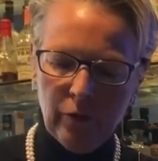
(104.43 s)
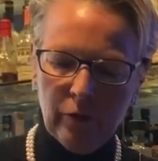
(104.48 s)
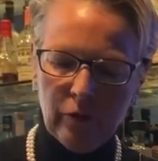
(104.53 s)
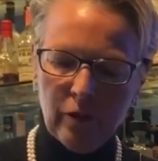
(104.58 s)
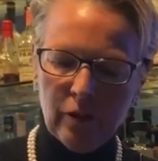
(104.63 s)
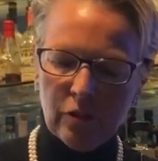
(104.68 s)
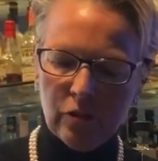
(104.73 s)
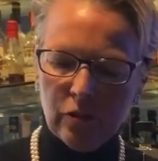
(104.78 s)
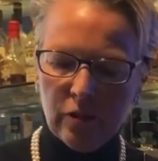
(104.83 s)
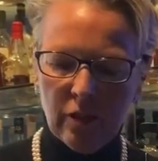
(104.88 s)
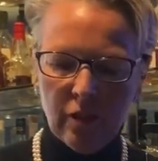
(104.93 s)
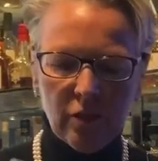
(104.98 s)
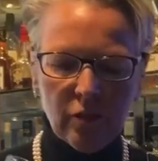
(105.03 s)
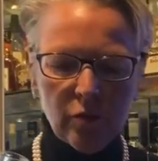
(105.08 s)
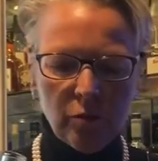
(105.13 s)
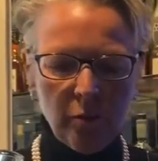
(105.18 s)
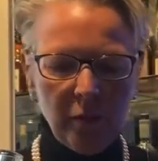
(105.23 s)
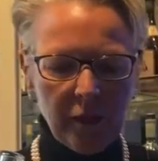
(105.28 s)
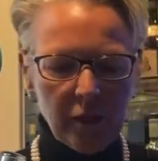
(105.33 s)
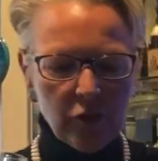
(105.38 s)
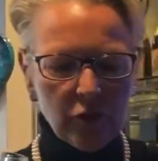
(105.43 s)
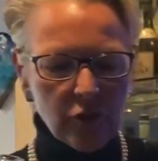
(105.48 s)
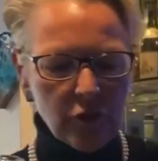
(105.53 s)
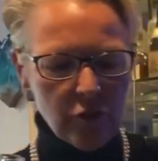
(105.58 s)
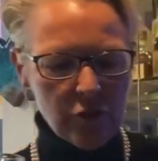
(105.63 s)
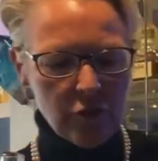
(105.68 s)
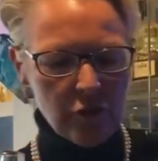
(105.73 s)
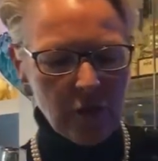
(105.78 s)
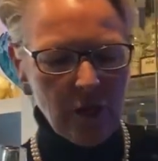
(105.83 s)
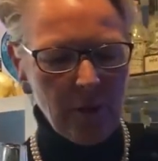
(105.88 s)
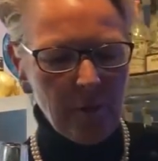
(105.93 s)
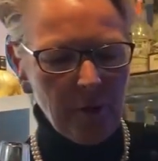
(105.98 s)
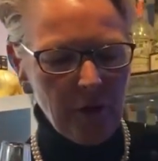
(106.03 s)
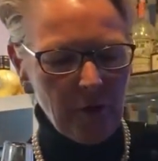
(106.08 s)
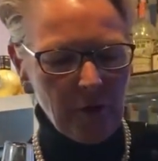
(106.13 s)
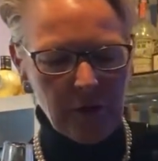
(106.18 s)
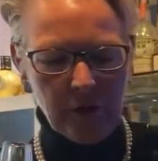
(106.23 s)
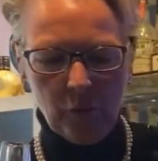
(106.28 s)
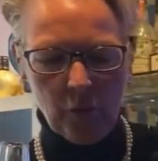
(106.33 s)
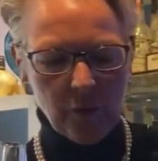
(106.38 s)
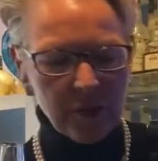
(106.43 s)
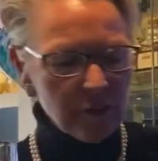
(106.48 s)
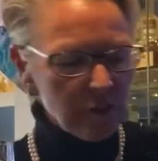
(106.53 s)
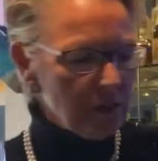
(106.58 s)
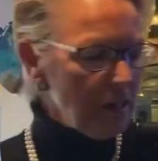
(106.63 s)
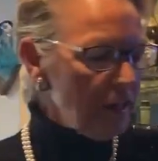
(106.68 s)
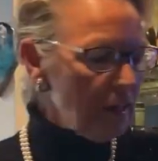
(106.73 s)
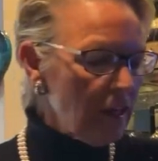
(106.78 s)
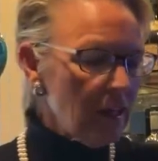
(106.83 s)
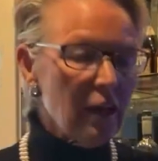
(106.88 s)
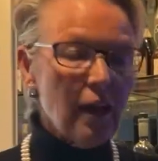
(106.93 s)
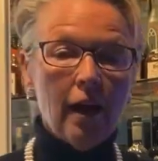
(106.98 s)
This is Michter's American Whiskey.